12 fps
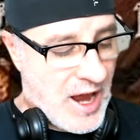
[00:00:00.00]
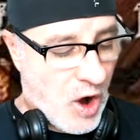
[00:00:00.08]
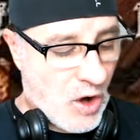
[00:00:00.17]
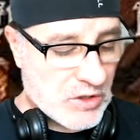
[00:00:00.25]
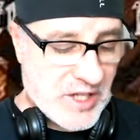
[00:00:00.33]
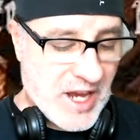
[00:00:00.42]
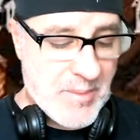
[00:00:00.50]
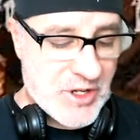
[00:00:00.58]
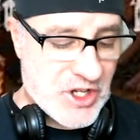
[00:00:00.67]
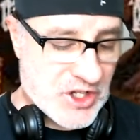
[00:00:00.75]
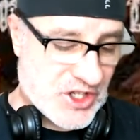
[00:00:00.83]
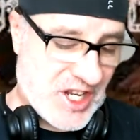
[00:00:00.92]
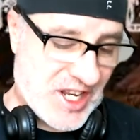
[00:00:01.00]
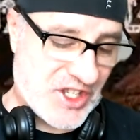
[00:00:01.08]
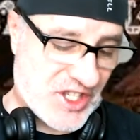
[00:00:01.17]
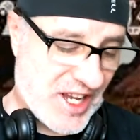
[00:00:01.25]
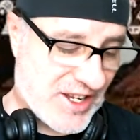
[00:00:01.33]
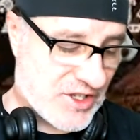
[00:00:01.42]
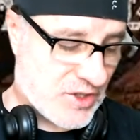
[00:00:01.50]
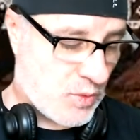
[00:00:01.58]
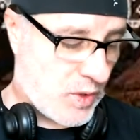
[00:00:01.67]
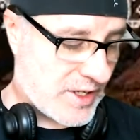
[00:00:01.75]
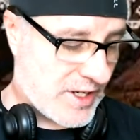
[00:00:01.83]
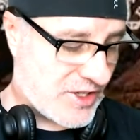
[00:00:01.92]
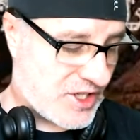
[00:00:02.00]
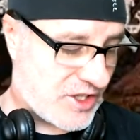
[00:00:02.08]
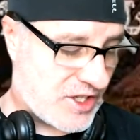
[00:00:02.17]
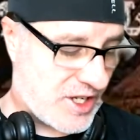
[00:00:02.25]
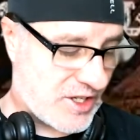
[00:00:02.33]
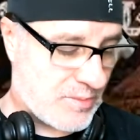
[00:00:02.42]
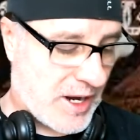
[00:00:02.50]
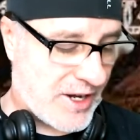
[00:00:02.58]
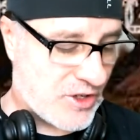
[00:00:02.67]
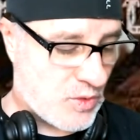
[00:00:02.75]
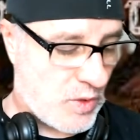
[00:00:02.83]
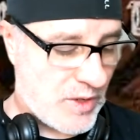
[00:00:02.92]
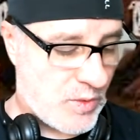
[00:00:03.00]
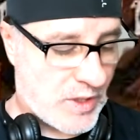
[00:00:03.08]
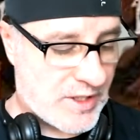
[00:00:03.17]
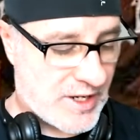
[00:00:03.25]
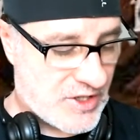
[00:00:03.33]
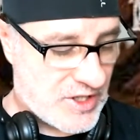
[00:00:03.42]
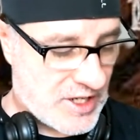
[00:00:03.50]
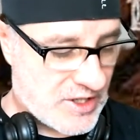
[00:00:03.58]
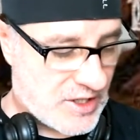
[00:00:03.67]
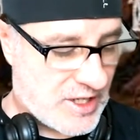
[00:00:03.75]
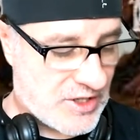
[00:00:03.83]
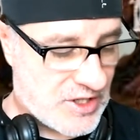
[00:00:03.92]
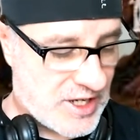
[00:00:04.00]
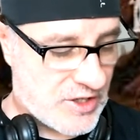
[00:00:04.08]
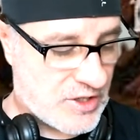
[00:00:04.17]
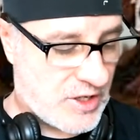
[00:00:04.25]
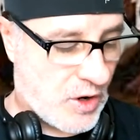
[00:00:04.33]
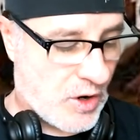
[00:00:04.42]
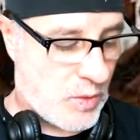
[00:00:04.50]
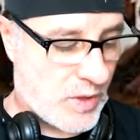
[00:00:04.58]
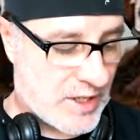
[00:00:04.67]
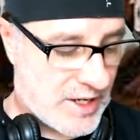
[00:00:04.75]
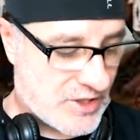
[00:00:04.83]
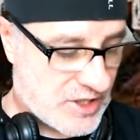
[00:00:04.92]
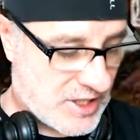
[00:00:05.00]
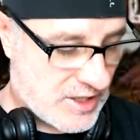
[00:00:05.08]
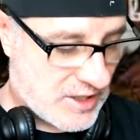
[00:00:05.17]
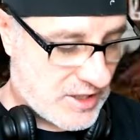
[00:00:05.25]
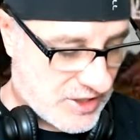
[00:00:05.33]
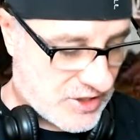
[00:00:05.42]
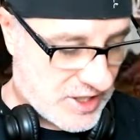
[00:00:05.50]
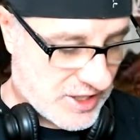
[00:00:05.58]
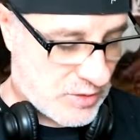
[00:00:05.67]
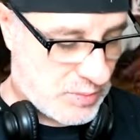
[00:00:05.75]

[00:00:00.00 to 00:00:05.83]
All damage is D6, 1 dice C6 -1, 1 dice D6, or 1 dice D6